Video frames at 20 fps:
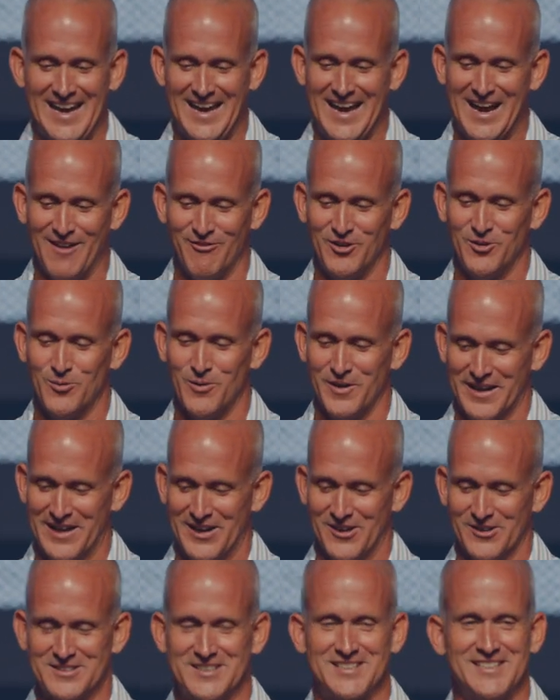everyone
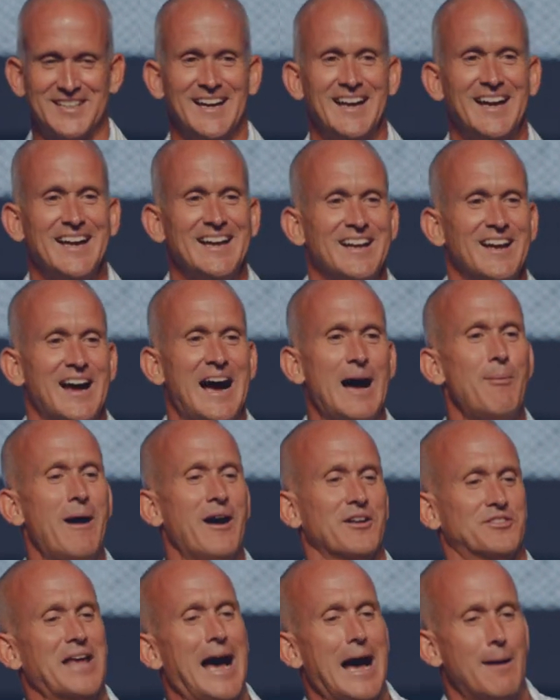else. How
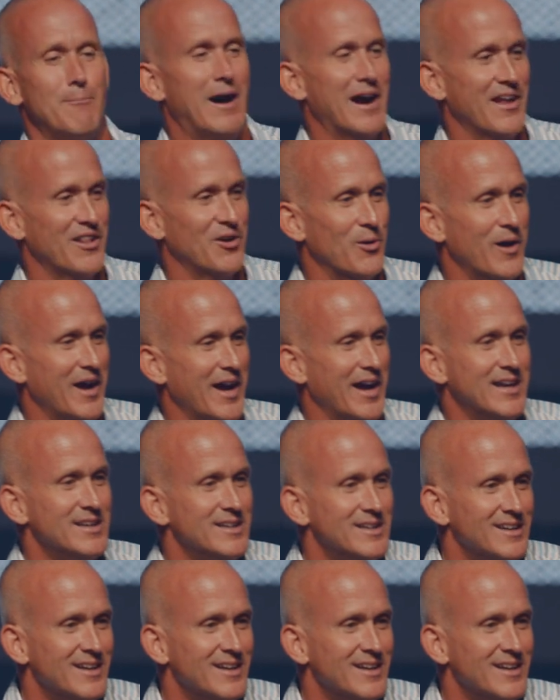about that, by the way?